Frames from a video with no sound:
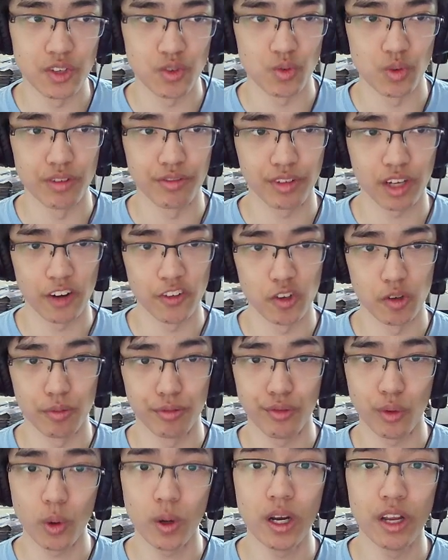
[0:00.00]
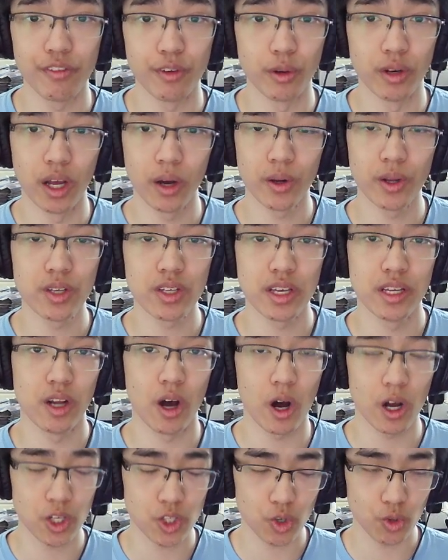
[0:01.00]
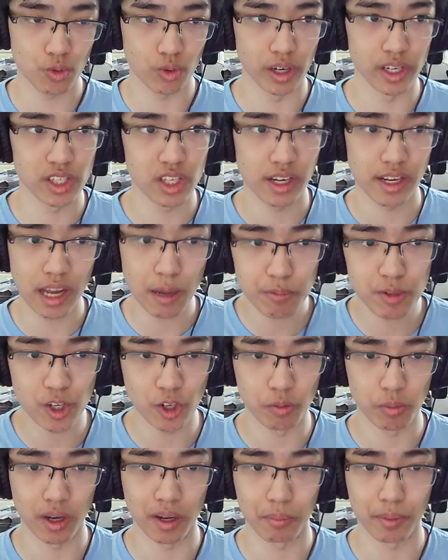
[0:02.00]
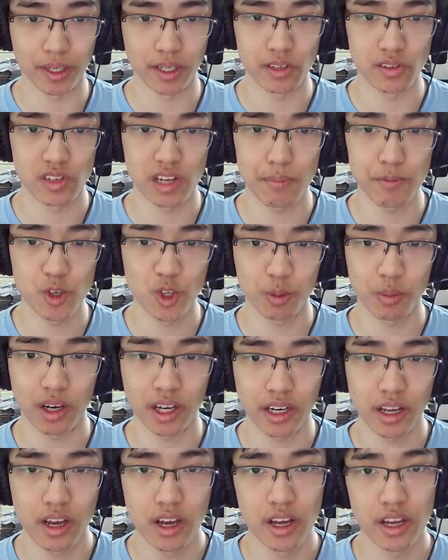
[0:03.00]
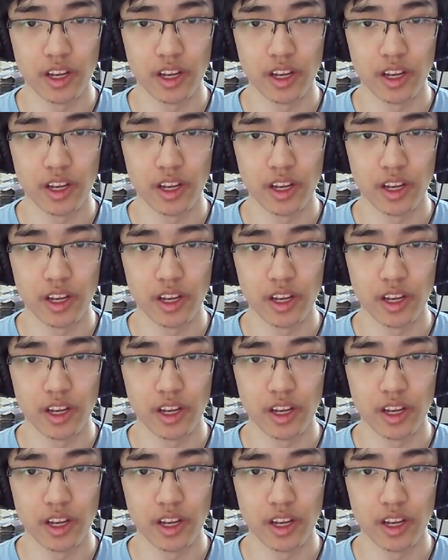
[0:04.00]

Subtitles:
we've covered before, if you notice, it also runs Neptunemon because Neptunemon